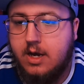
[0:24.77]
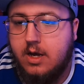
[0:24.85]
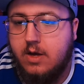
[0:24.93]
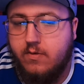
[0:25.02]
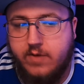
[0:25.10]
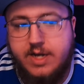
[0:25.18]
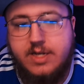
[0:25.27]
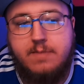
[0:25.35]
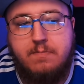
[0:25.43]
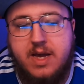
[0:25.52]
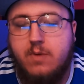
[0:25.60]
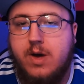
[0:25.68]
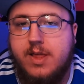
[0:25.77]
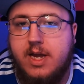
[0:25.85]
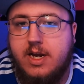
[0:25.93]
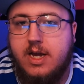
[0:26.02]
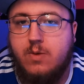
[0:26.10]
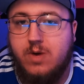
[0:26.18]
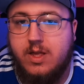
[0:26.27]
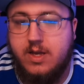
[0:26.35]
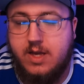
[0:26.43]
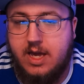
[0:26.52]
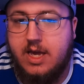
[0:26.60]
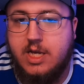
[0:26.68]
Reason being why they didn't win the
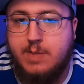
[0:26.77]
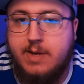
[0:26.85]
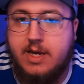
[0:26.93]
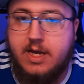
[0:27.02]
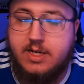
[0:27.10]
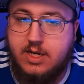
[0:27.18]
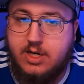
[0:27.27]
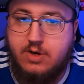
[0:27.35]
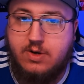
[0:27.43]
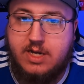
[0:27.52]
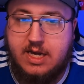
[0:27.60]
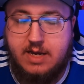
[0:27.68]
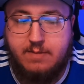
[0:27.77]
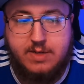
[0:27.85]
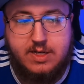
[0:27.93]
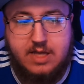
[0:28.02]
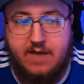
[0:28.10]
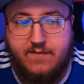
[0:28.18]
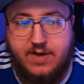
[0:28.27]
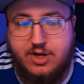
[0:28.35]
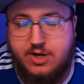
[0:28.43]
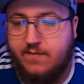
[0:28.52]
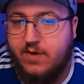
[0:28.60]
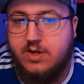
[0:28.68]
league is because the two teams that
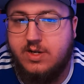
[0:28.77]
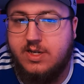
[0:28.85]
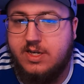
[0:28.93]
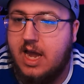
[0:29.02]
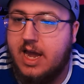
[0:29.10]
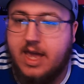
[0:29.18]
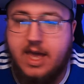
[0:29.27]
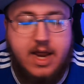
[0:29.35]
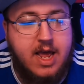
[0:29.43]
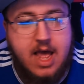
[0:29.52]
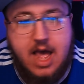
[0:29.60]
finished in first and second,